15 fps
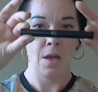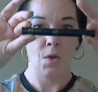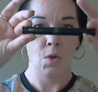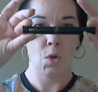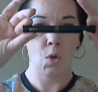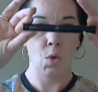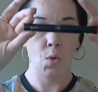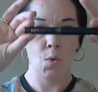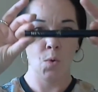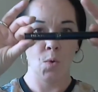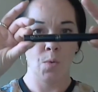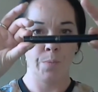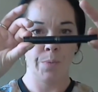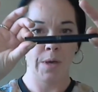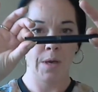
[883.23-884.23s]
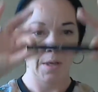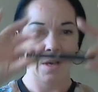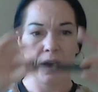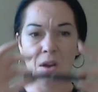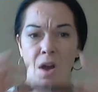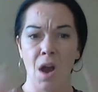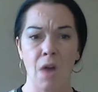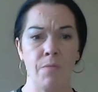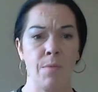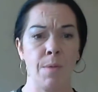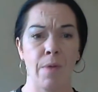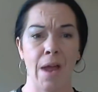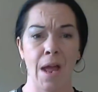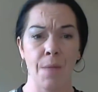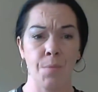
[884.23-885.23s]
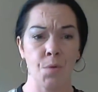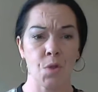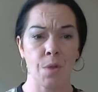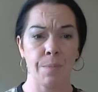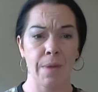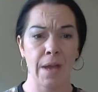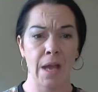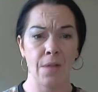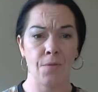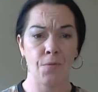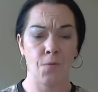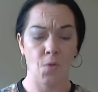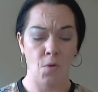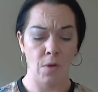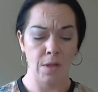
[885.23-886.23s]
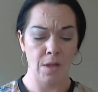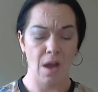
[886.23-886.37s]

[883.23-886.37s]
tube. Can't remember how much I paid for it.